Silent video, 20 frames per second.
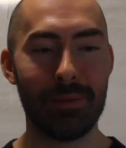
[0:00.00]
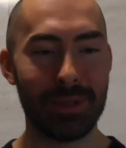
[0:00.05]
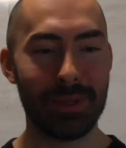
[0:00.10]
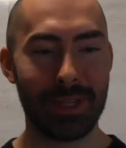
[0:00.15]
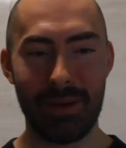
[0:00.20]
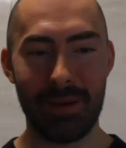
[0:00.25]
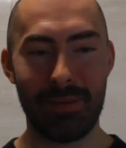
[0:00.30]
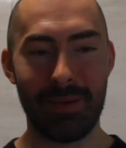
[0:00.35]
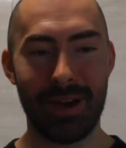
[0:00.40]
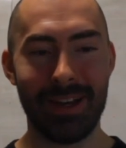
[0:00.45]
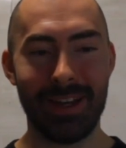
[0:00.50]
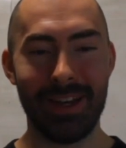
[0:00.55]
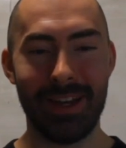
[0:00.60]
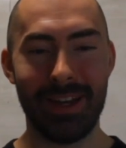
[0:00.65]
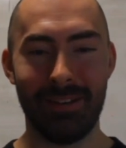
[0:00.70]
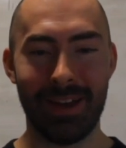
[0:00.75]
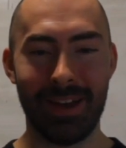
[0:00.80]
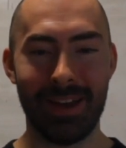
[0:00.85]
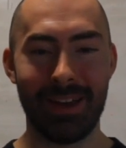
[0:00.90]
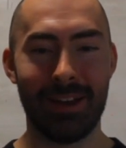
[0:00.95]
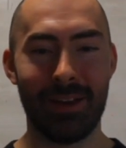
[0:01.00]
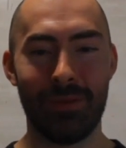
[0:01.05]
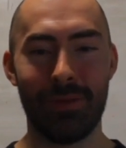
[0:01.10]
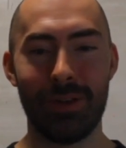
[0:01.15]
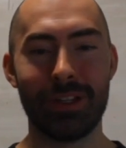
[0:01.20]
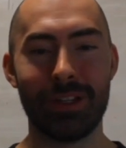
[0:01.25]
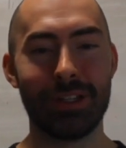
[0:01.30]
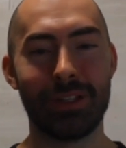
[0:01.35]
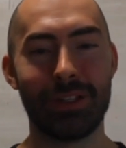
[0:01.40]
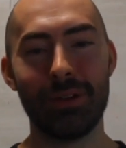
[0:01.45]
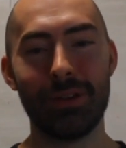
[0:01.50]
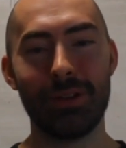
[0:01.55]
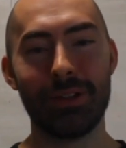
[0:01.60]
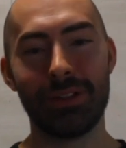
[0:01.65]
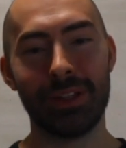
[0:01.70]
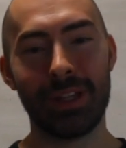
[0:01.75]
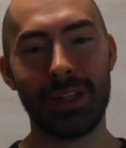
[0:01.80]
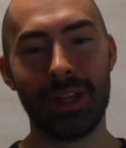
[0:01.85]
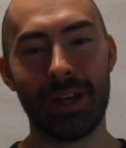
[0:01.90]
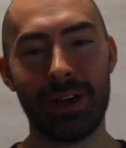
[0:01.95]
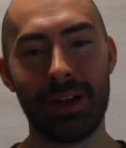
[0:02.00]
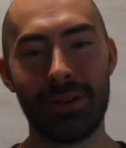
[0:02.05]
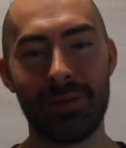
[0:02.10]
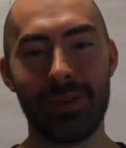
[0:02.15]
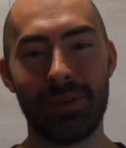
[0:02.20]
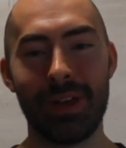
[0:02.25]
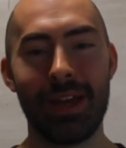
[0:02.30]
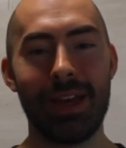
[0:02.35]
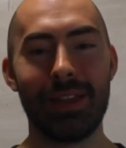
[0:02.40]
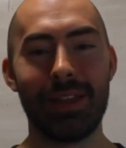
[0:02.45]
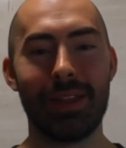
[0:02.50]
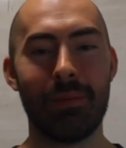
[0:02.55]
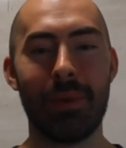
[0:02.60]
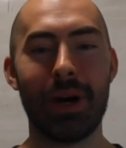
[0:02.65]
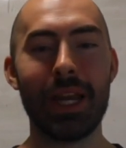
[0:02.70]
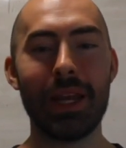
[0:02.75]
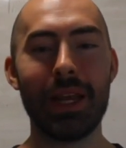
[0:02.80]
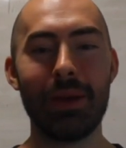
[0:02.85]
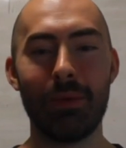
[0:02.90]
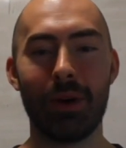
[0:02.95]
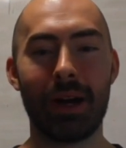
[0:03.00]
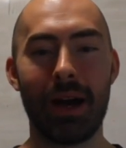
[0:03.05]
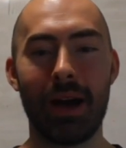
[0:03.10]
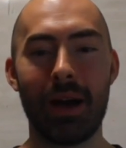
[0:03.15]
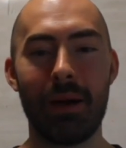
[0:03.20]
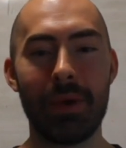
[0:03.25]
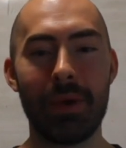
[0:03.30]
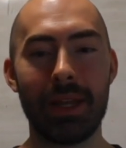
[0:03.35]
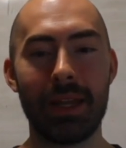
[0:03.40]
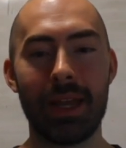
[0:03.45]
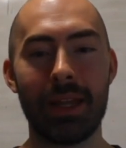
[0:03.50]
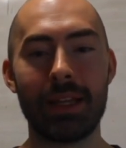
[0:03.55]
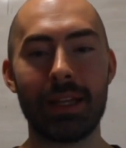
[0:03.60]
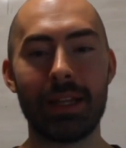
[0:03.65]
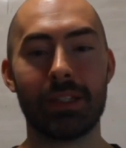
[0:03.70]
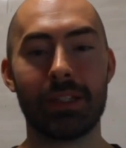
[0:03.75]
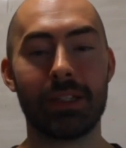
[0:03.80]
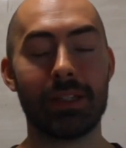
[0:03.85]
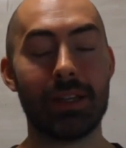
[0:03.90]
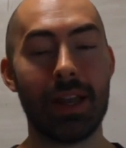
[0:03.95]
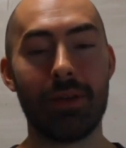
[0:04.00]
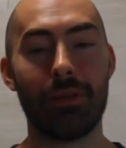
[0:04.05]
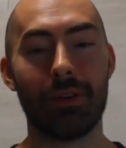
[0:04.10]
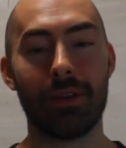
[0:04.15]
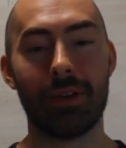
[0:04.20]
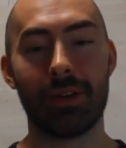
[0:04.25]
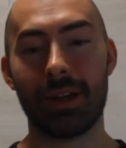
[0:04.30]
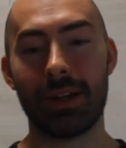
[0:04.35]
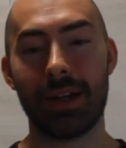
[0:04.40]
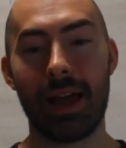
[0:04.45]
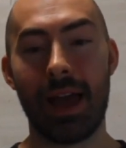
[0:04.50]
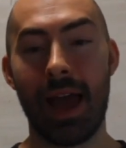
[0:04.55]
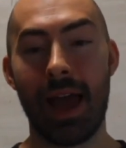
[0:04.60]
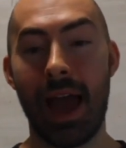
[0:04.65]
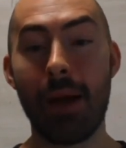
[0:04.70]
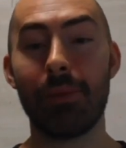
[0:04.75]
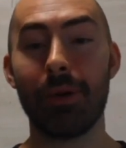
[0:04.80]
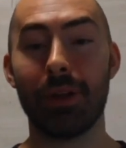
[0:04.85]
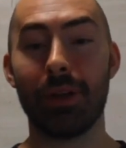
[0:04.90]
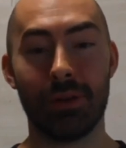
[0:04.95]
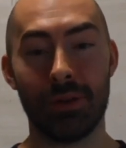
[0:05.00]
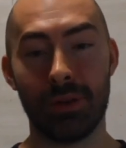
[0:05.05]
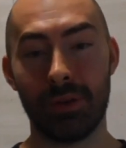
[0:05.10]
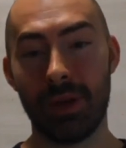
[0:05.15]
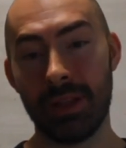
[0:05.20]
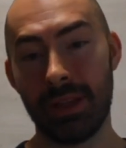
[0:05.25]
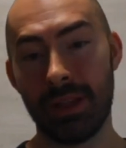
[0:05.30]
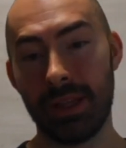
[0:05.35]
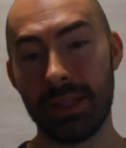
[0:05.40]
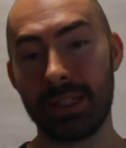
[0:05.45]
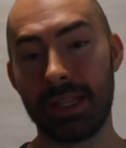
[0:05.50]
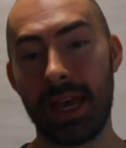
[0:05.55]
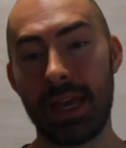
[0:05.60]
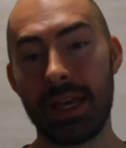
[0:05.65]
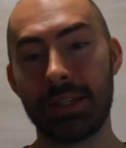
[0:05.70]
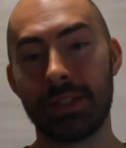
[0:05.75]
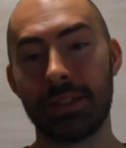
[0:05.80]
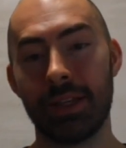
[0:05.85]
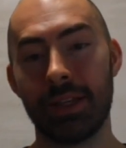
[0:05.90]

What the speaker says: type idea, right? If you just do what you love, the money will come. And that just never happened in this case.